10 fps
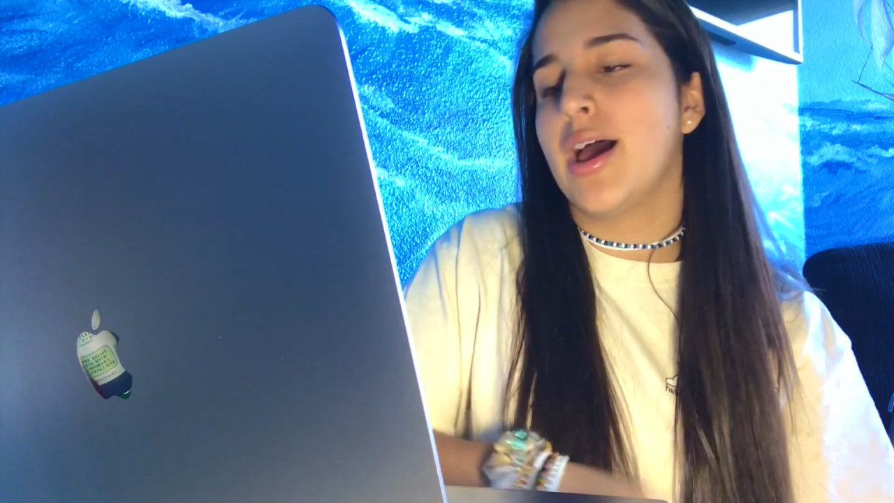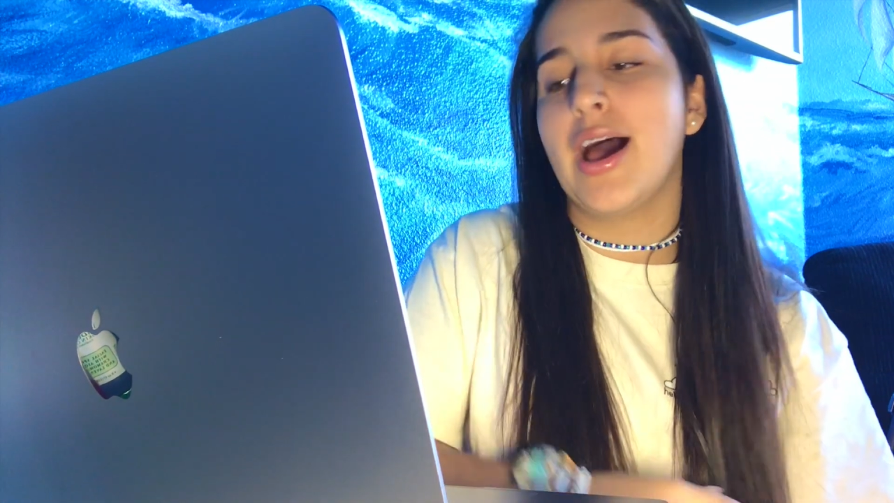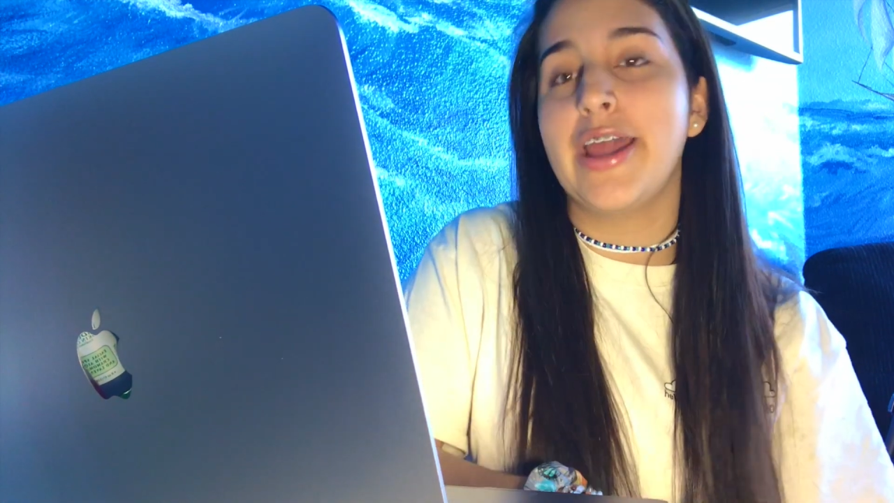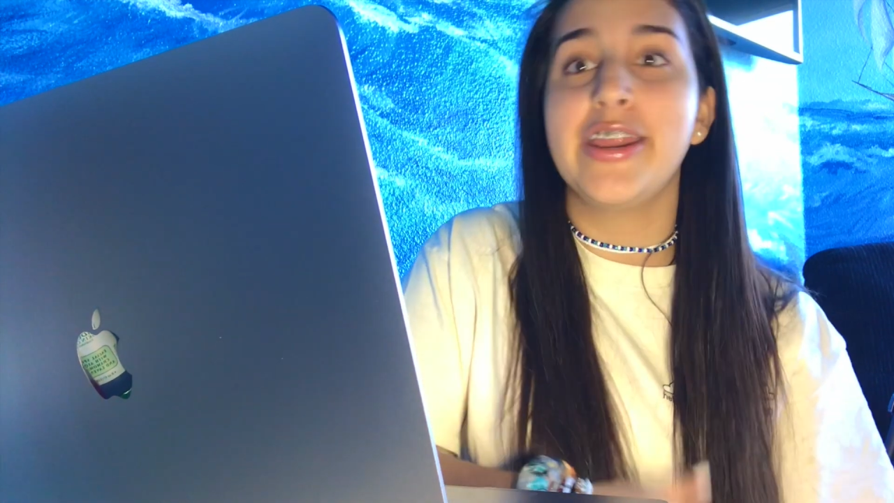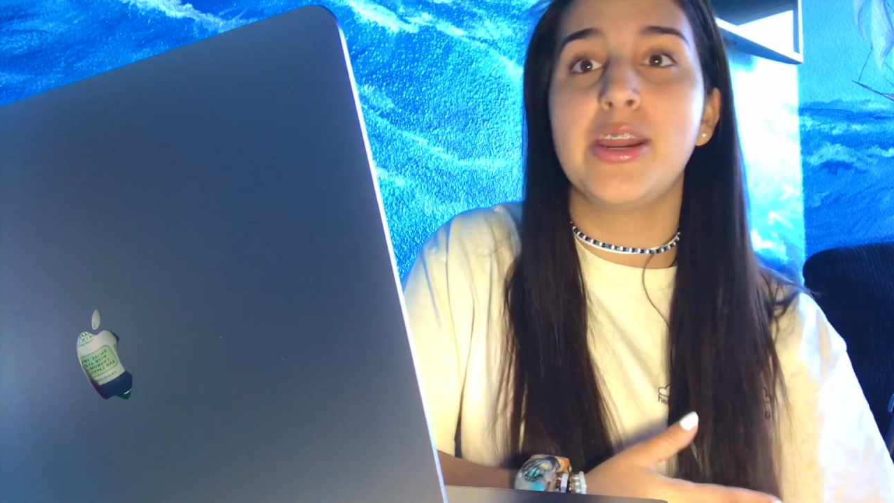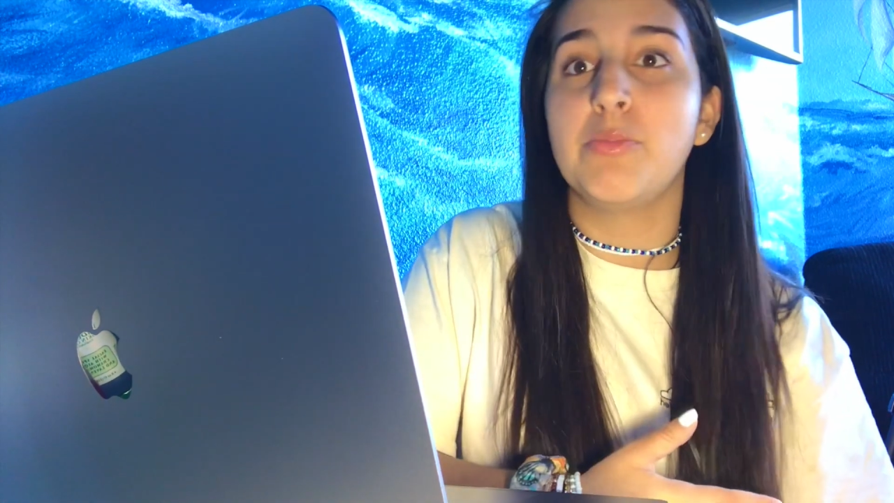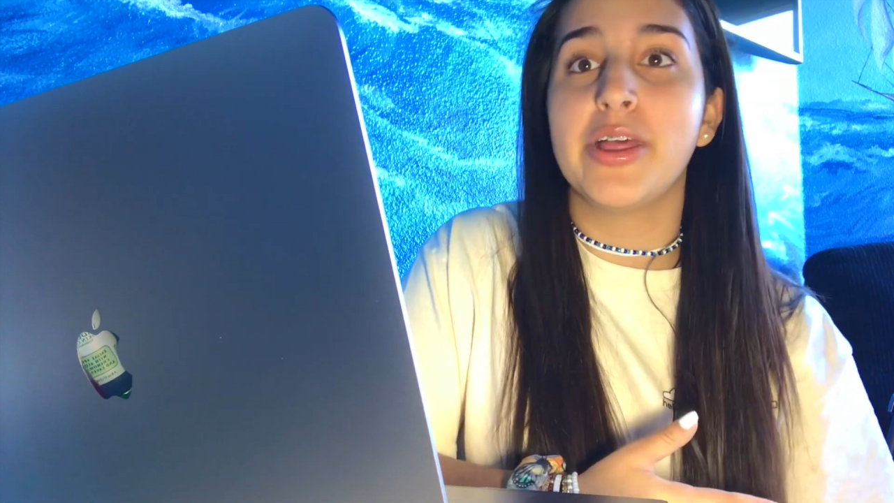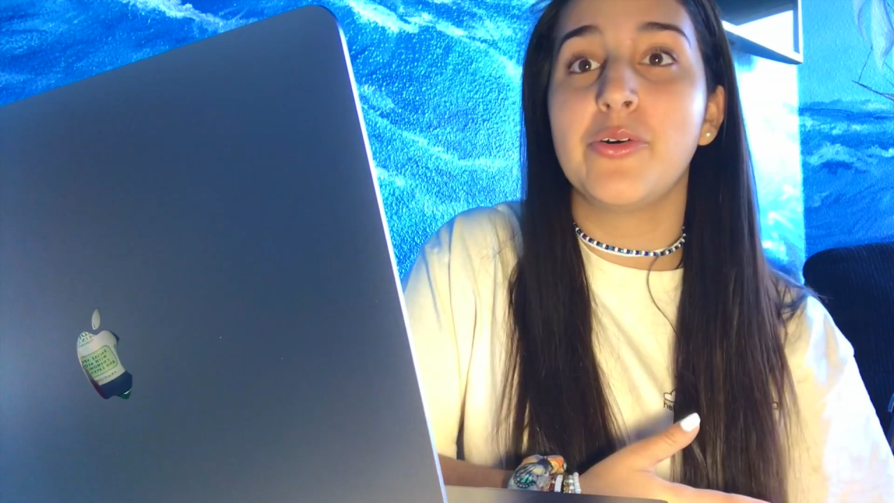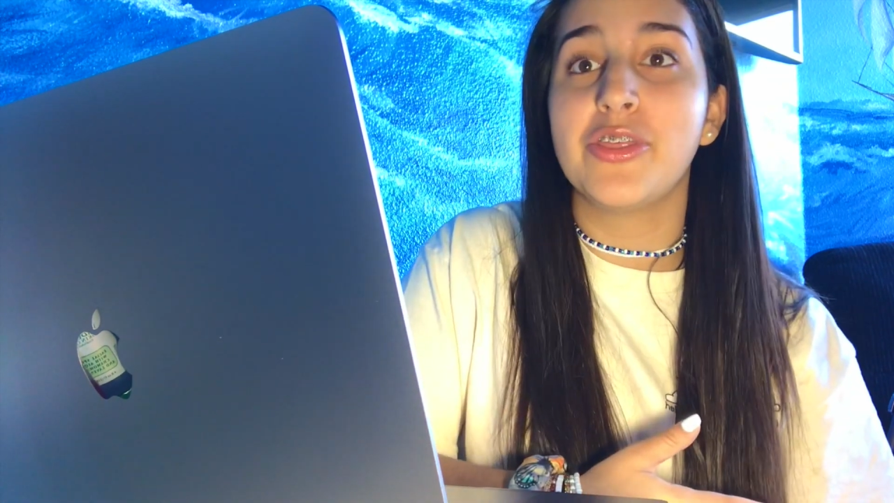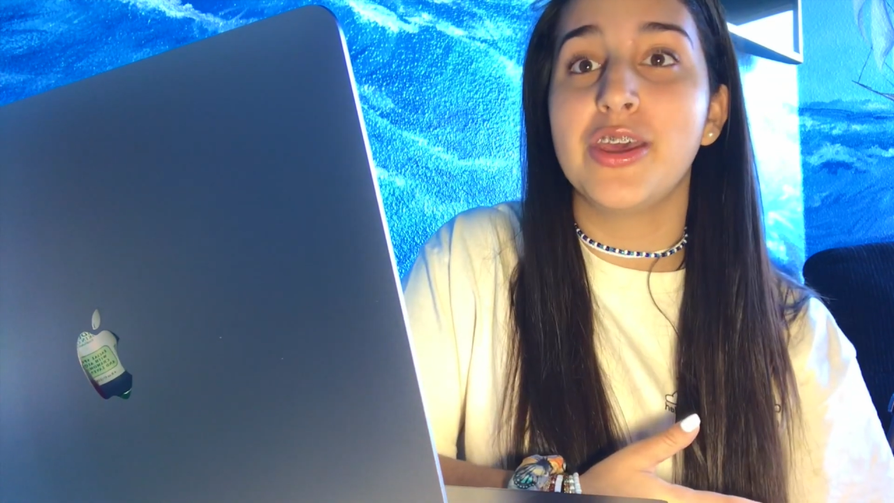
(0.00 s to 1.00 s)
I need to
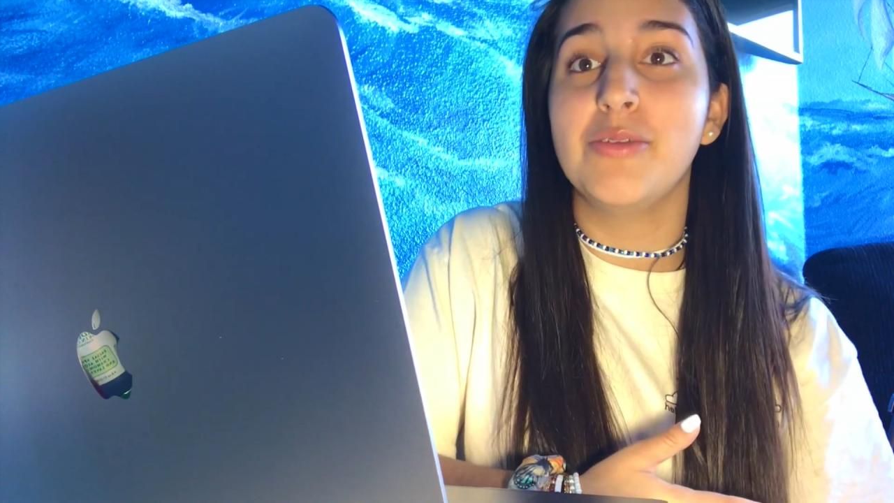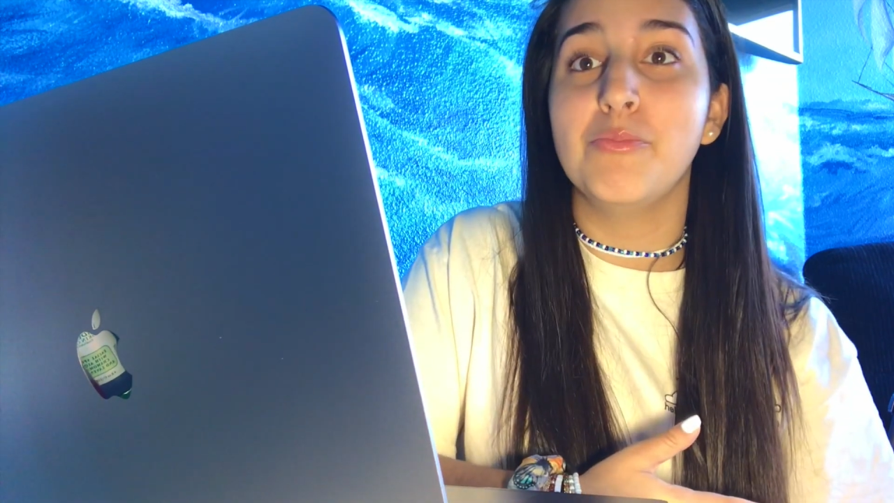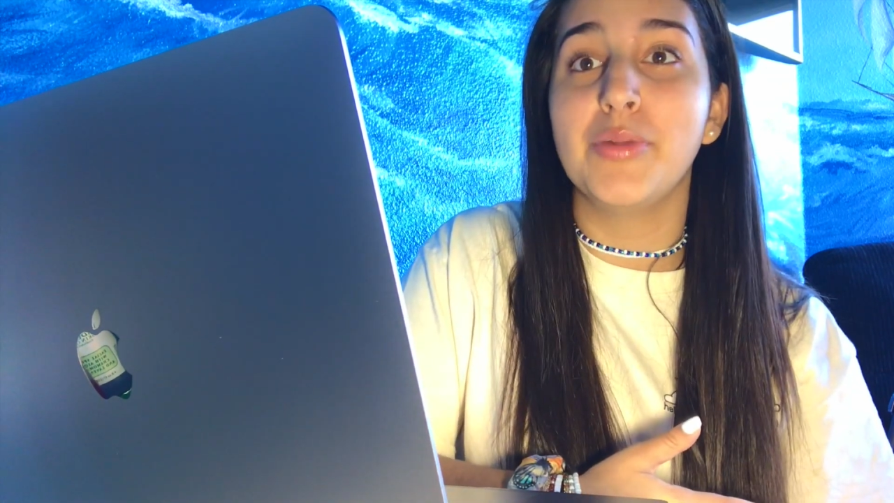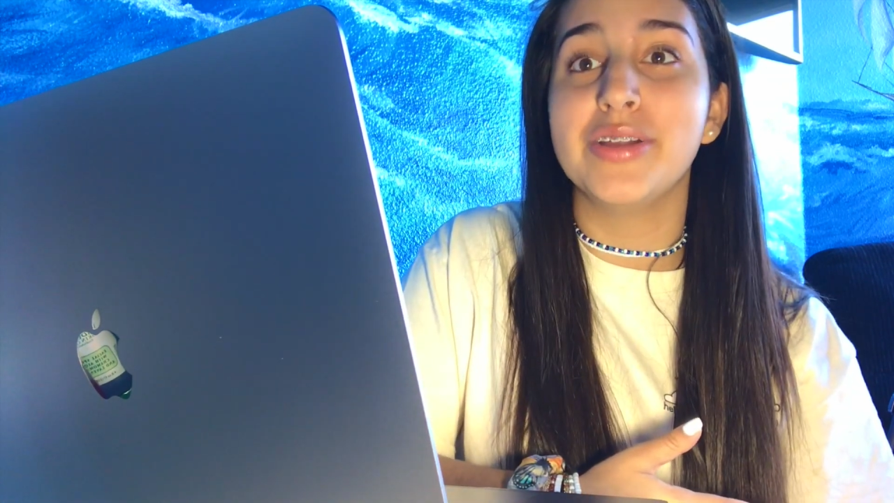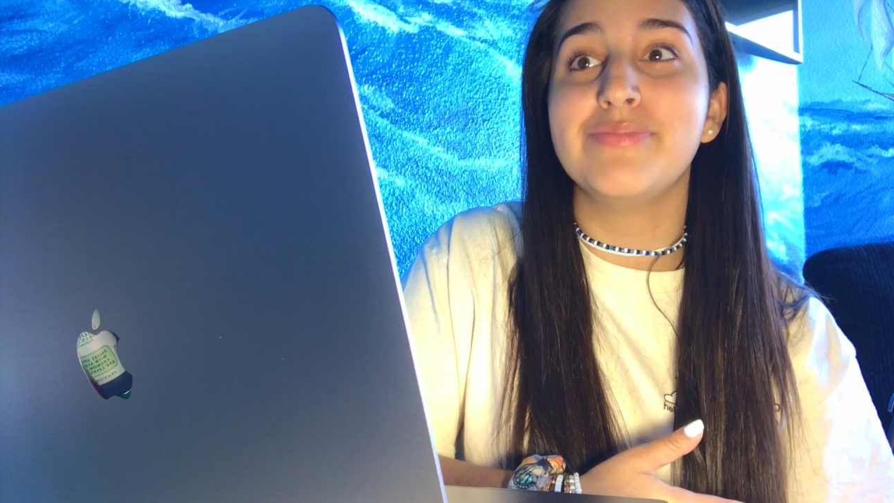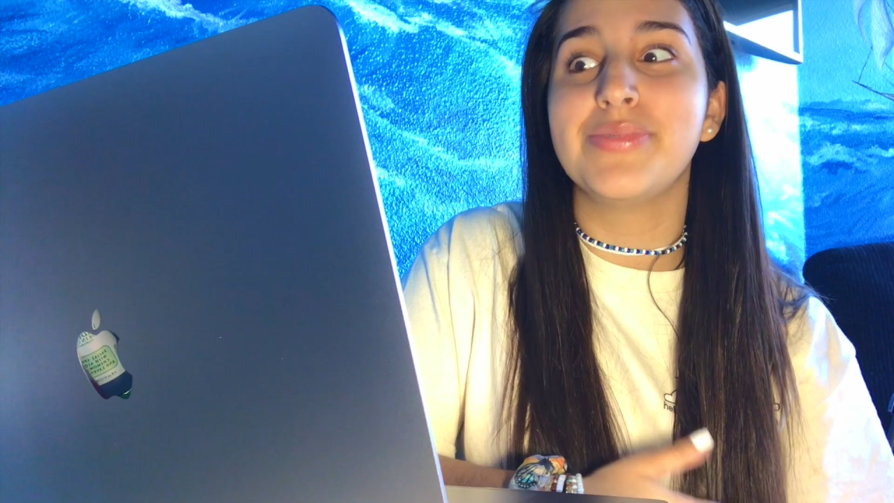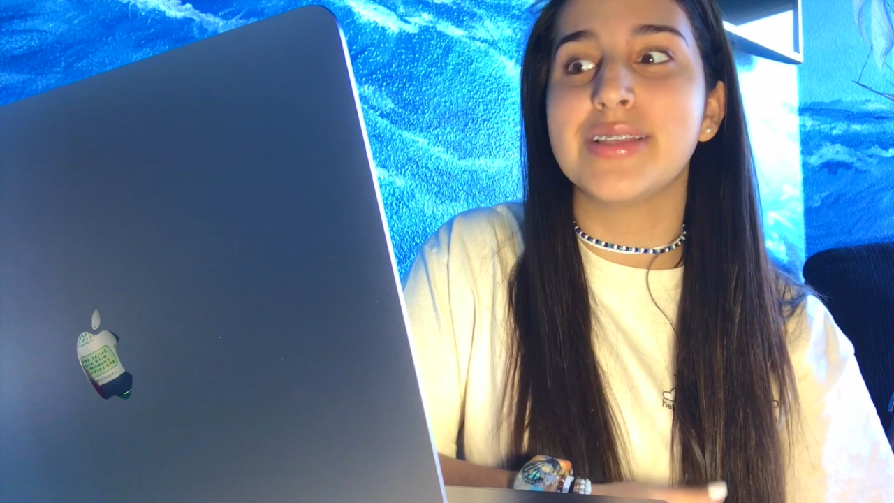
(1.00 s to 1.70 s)
play with it, but